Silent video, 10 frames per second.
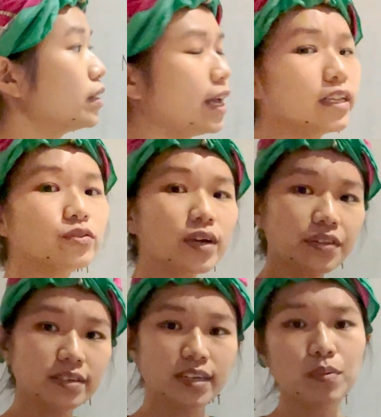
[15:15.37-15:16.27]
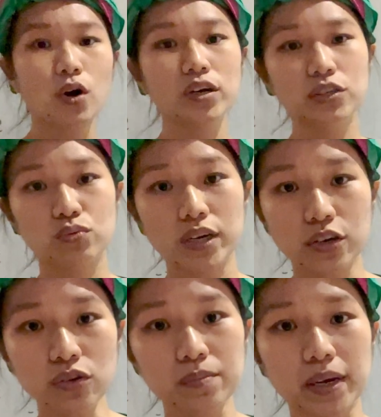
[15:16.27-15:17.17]
And that's why I think stablecoin is really
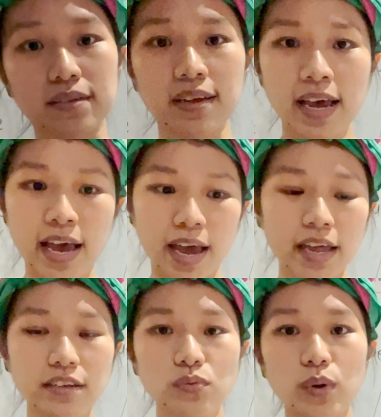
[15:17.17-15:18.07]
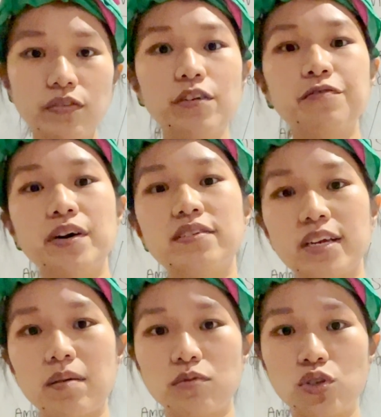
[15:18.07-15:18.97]
cool, because it is one of the first
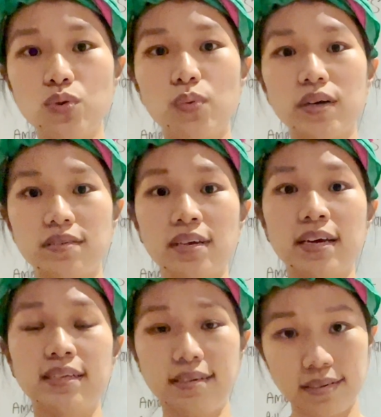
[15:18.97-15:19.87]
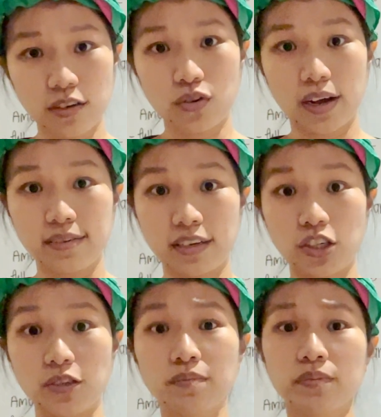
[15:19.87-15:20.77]
steps towards decentralization.